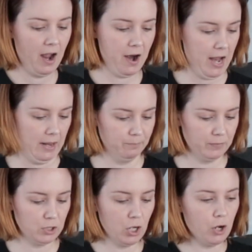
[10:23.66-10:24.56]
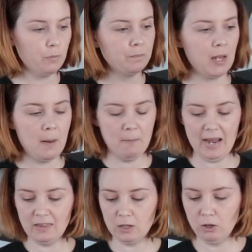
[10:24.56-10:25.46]
Alright, so
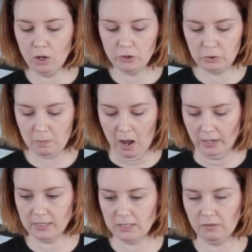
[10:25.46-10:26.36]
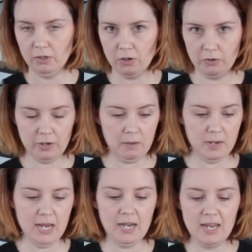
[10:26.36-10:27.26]
buy the closed boxes if you don't know what I
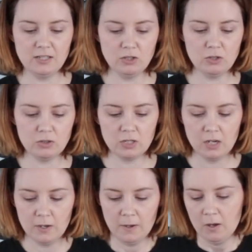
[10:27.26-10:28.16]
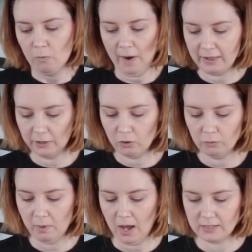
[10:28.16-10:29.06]
mean. It's those regular
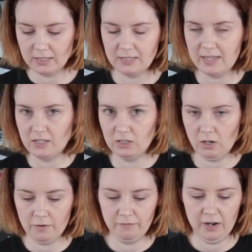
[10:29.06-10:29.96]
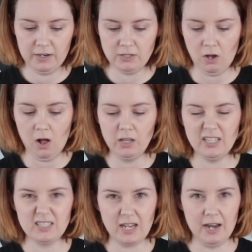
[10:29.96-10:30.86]
old boxes that just aren't very tall,
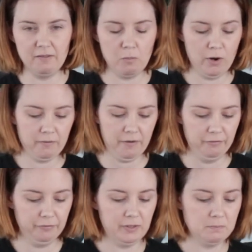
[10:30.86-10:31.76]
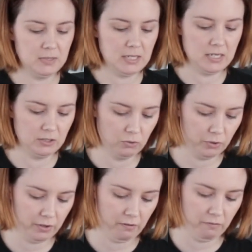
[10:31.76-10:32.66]
and it's kind of more of a flimsy
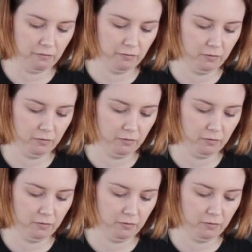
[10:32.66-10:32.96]
sort of